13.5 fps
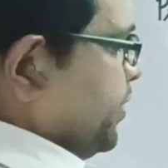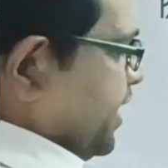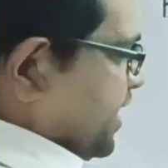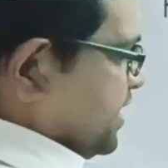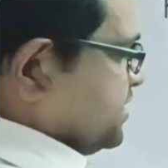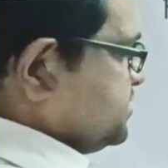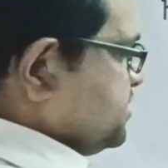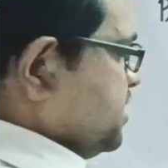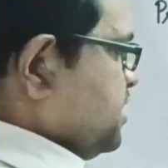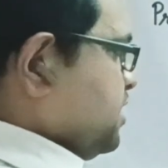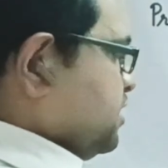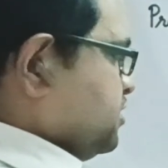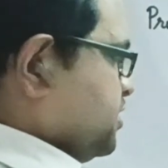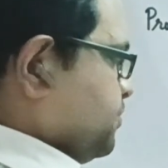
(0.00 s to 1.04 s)
whereas
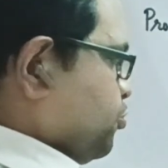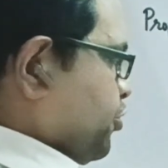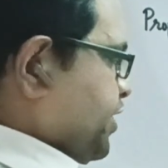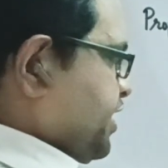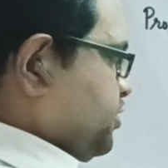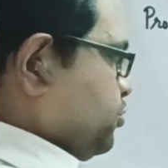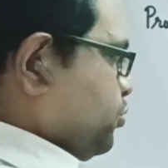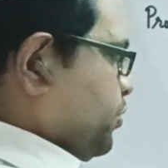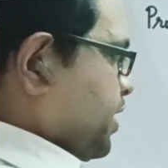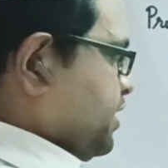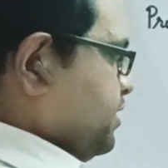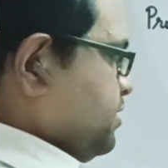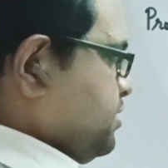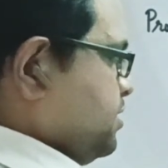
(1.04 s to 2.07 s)
the point
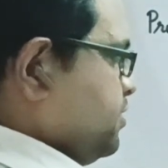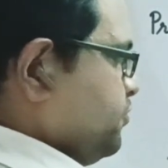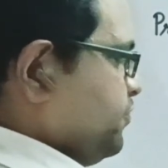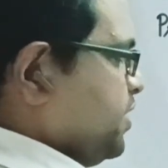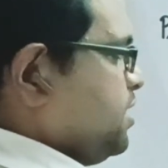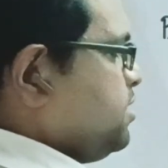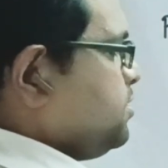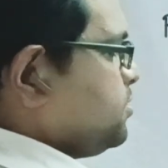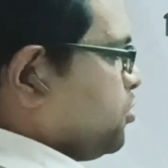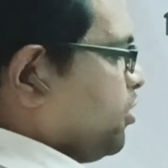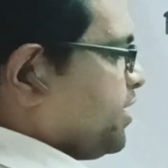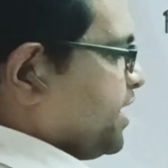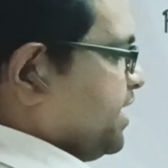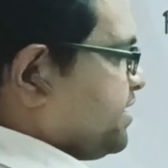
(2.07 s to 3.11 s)
1 will
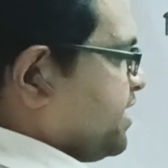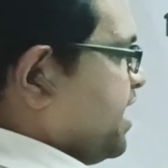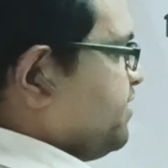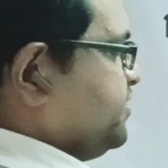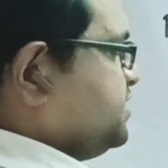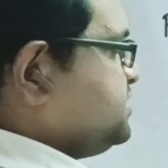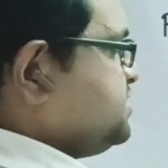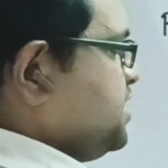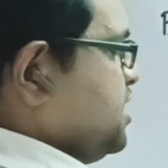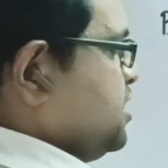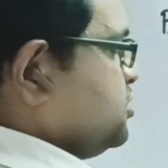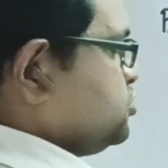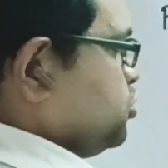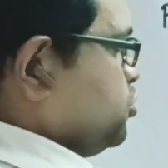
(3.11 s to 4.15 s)
not get traversed.
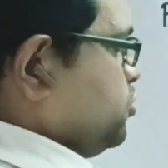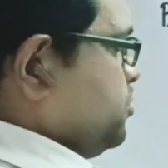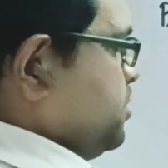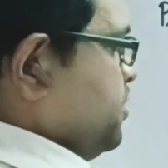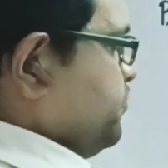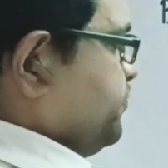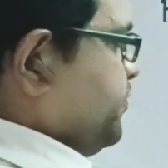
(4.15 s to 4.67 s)
So